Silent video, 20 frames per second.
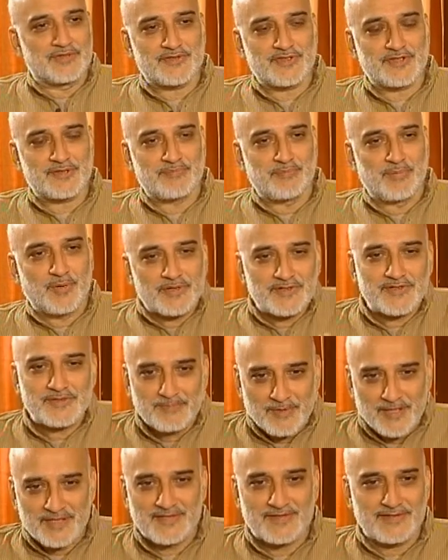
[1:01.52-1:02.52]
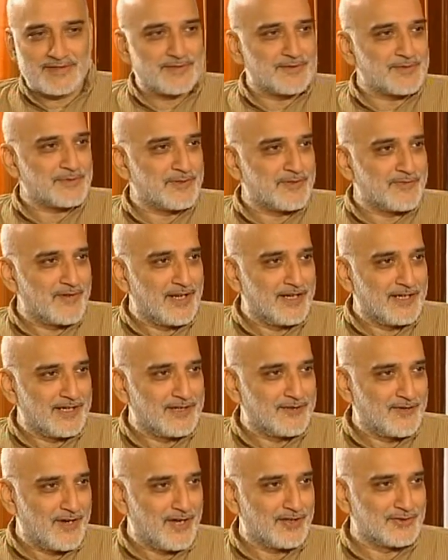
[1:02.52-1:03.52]
if sportspersons were
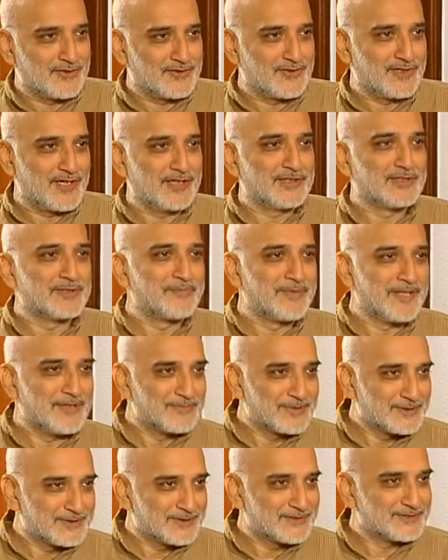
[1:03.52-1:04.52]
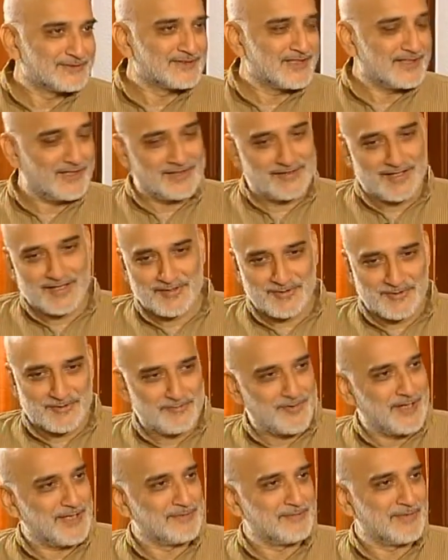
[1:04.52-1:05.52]
running rather than other people, and I think that has
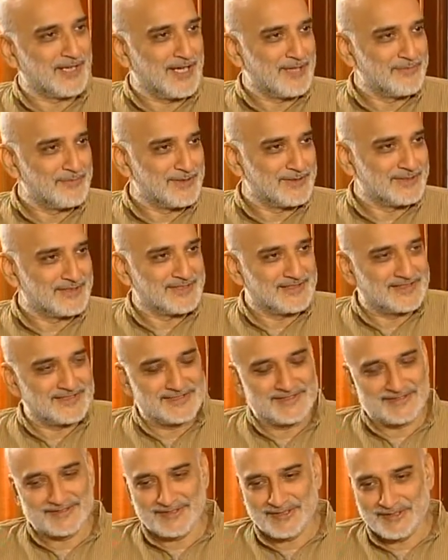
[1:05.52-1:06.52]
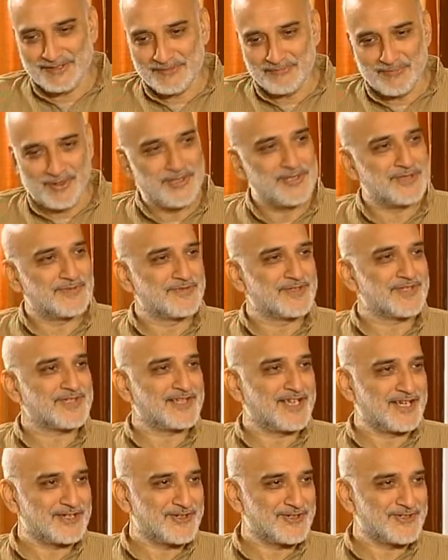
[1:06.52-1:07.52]
already become a point of
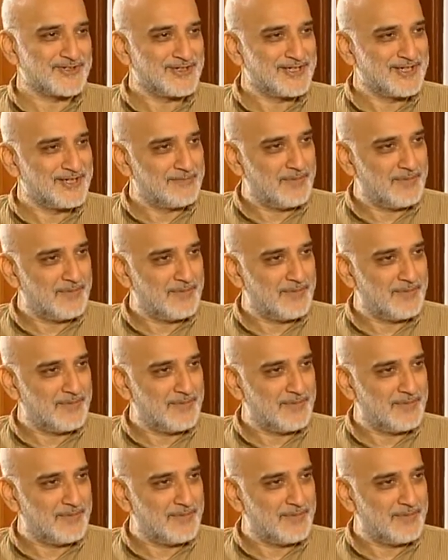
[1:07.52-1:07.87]
discussion and